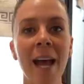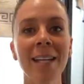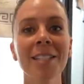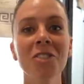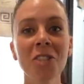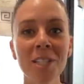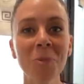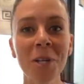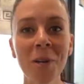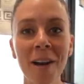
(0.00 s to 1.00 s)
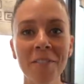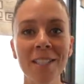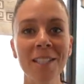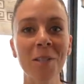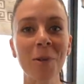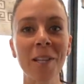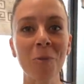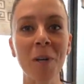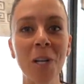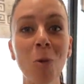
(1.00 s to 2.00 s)
and it's just what you have to deal with
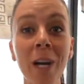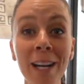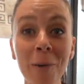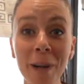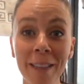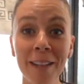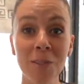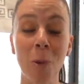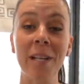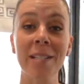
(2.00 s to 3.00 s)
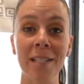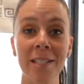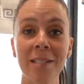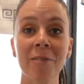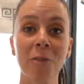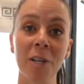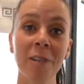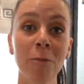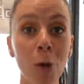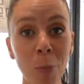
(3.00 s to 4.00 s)
when you're working with a 26 foot floor